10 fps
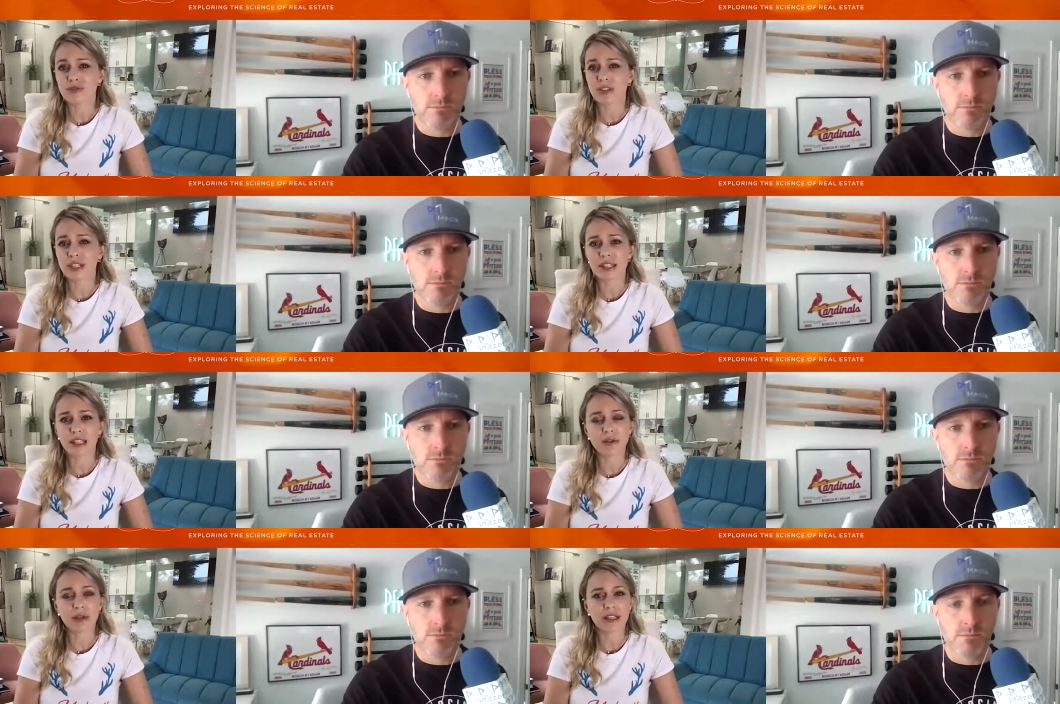Speaker 1: really
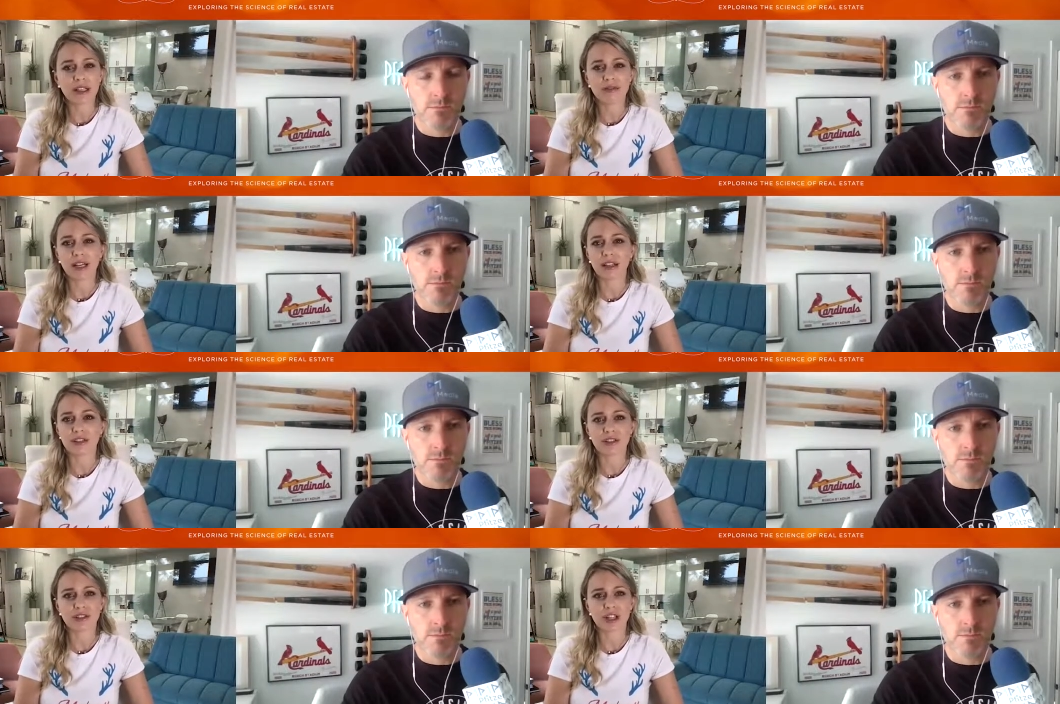quickly
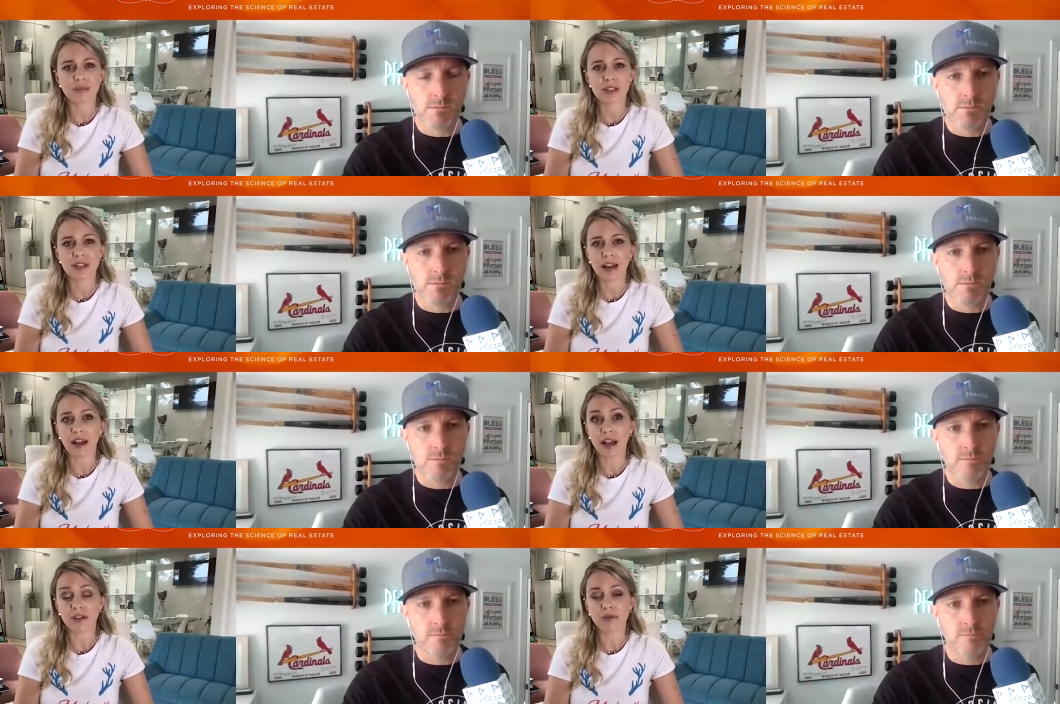relationships. I, I
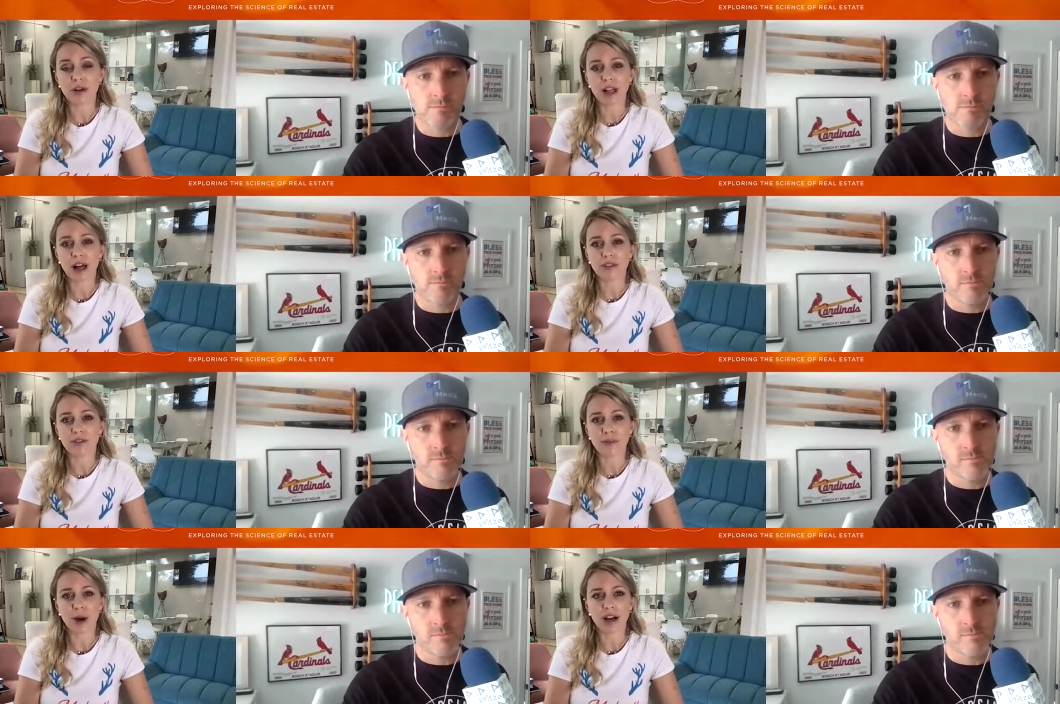knew a lot of
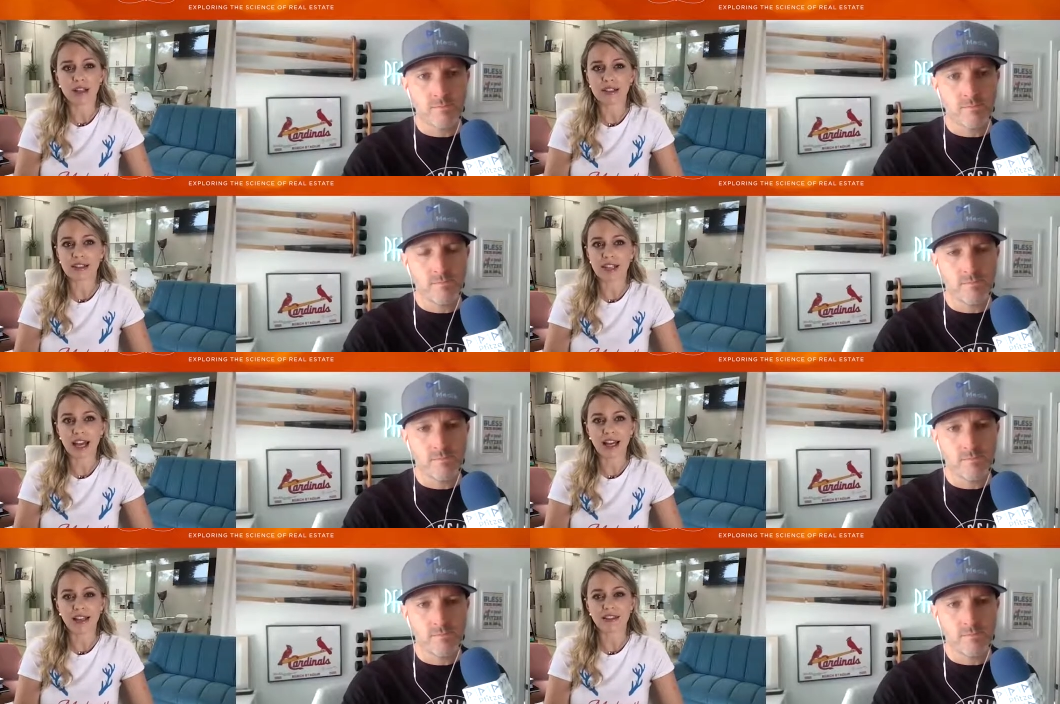models
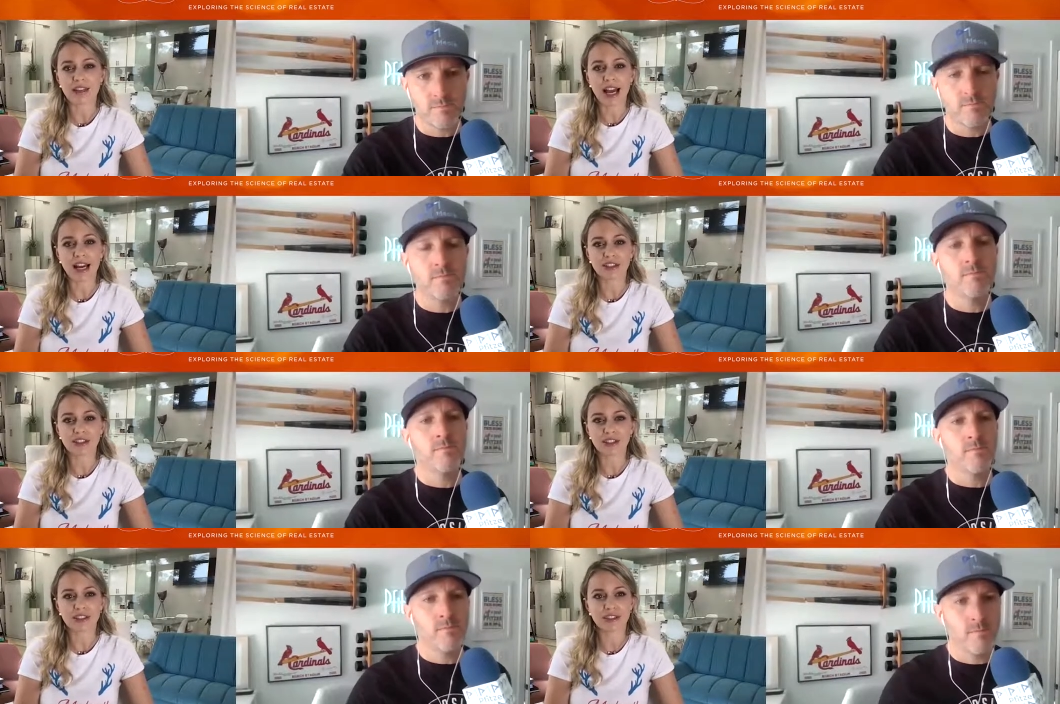and
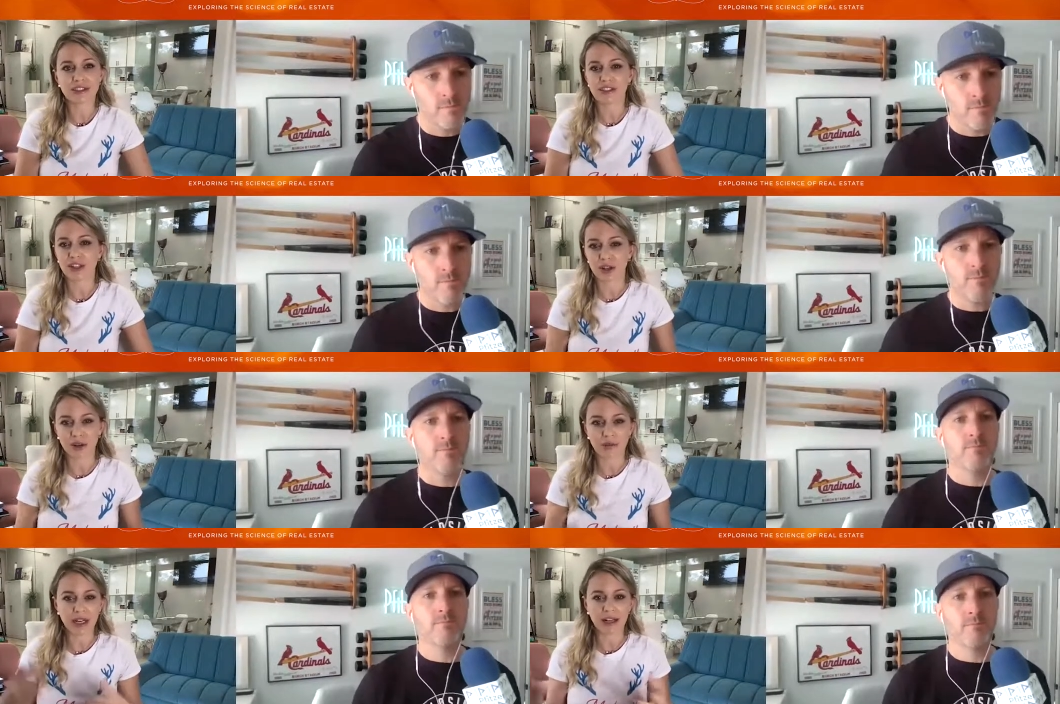actors because, you know,
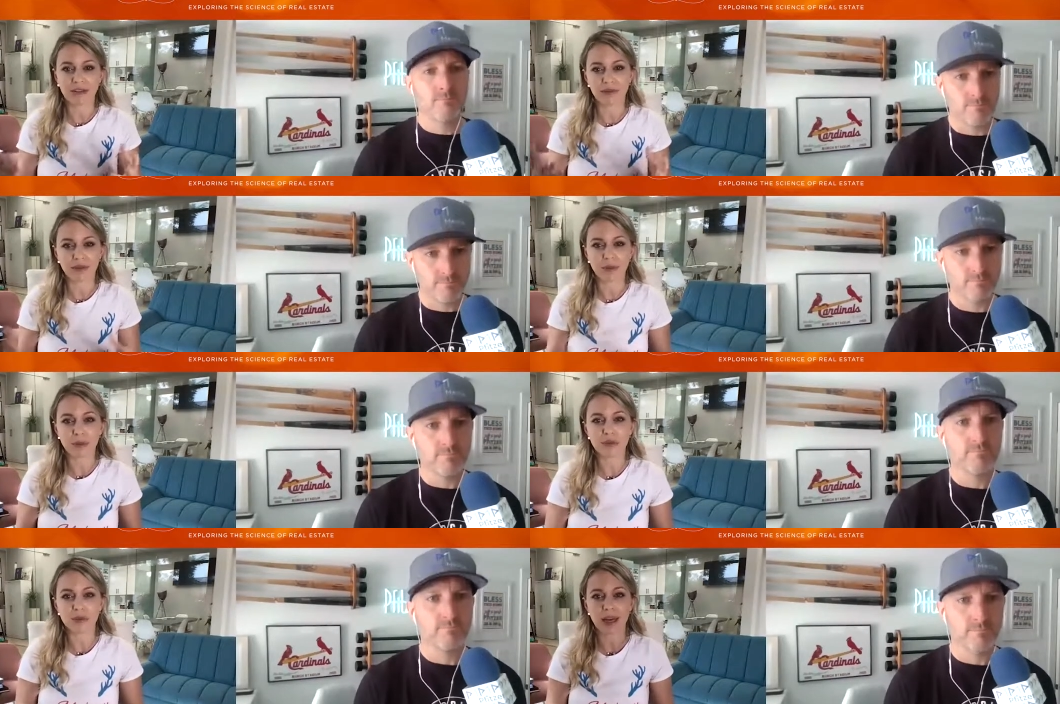when I, when I
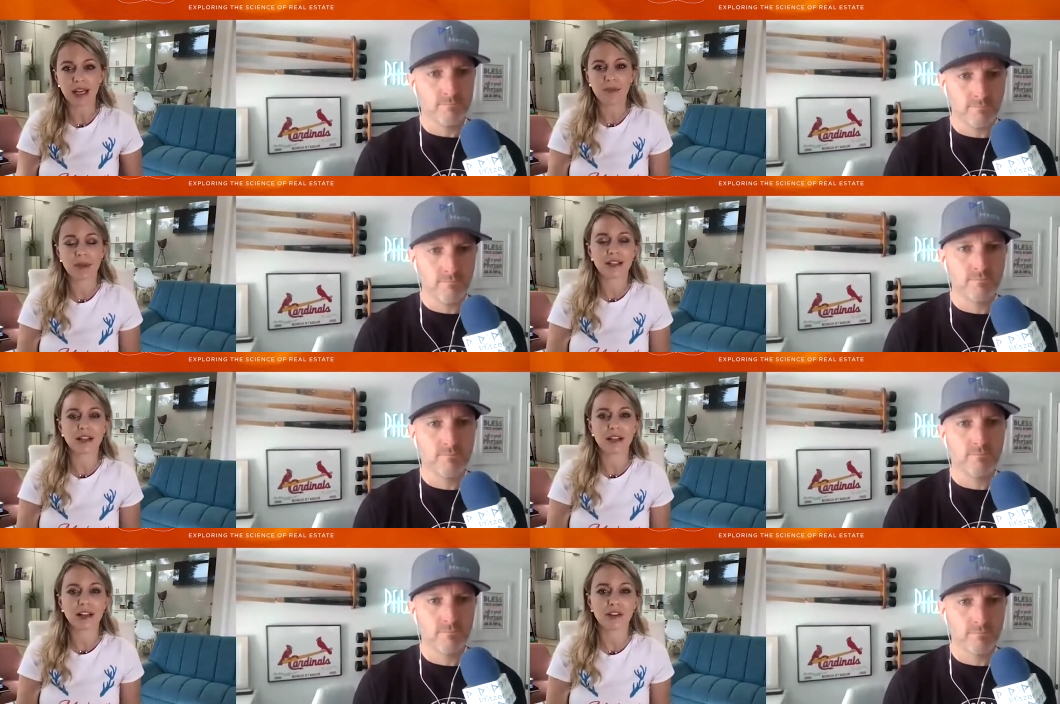moved to Miami, I did a
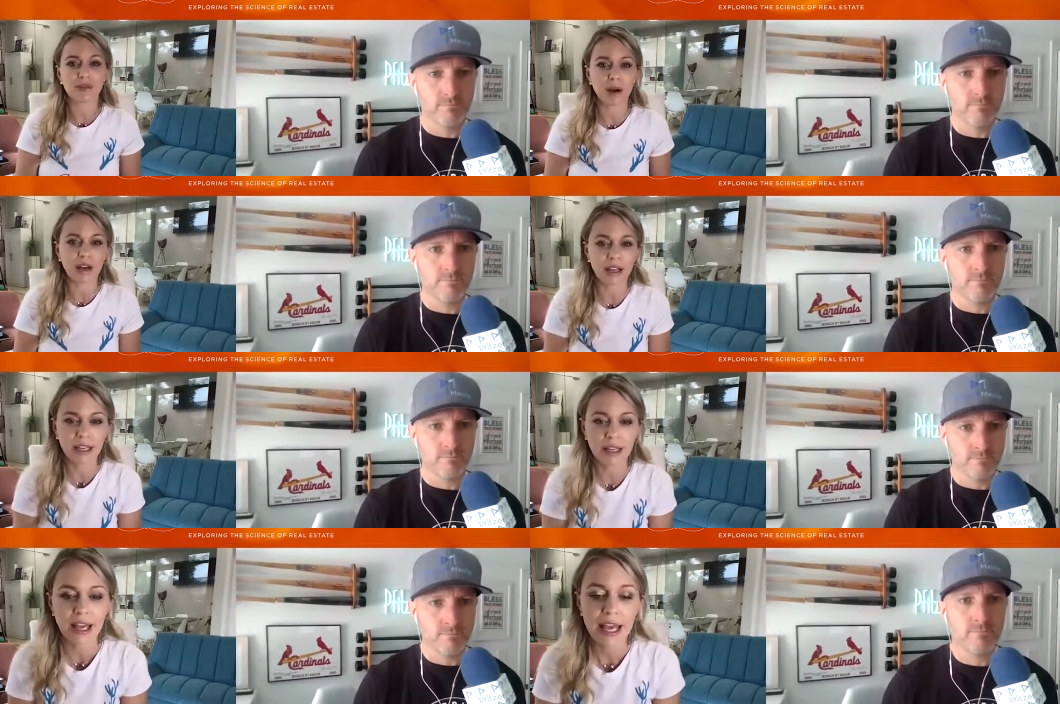lot of modeling.